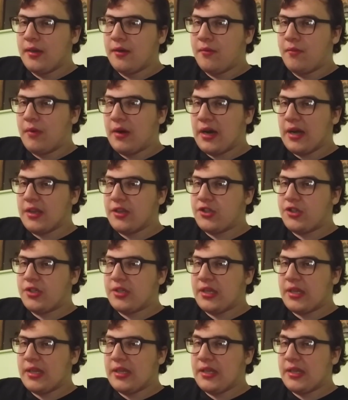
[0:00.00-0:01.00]
watched,
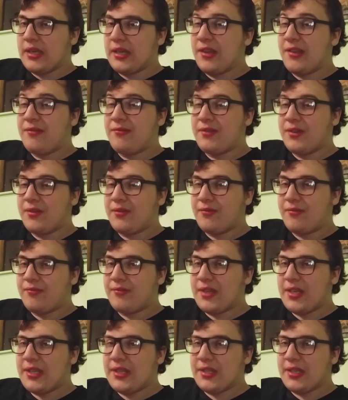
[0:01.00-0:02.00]
and I don't
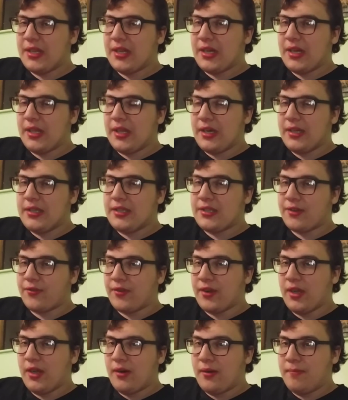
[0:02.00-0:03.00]
think a lot of these are
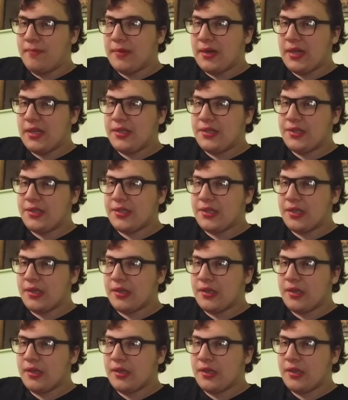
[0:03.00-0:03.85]
real, but